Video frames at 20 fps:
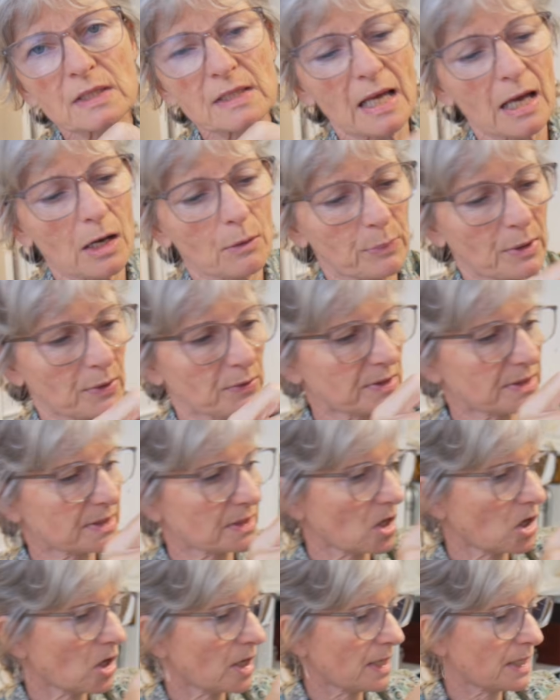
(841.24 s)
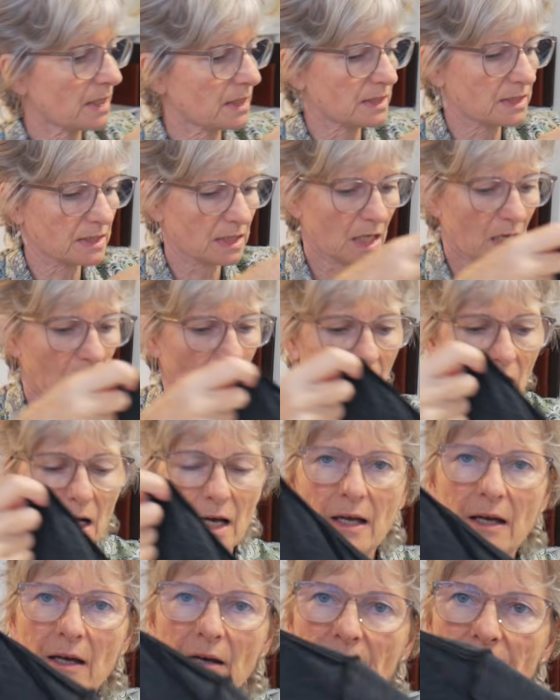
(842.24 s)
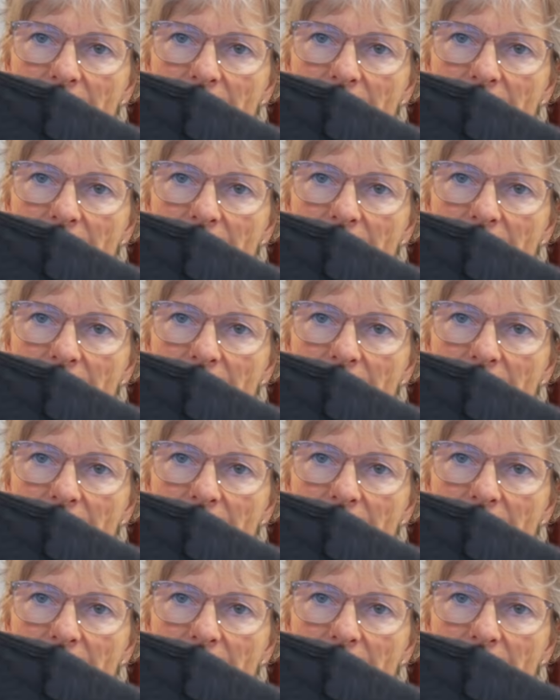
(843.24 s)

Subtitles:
now, both sides. I have